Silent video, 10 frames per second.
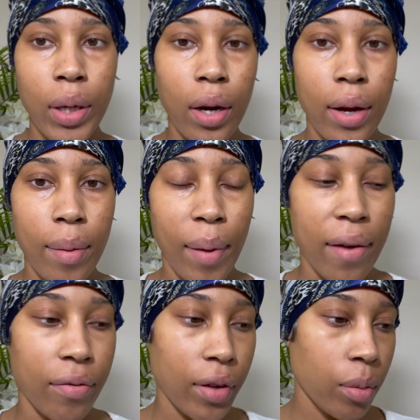are in my
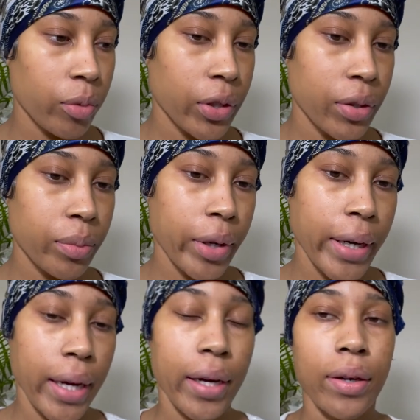film room right
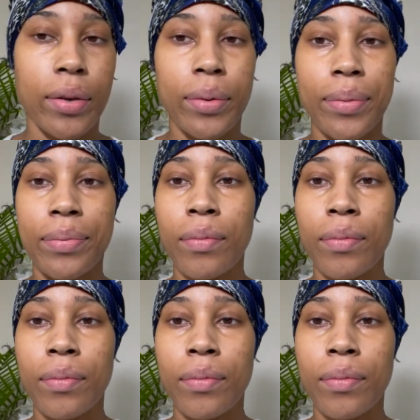now.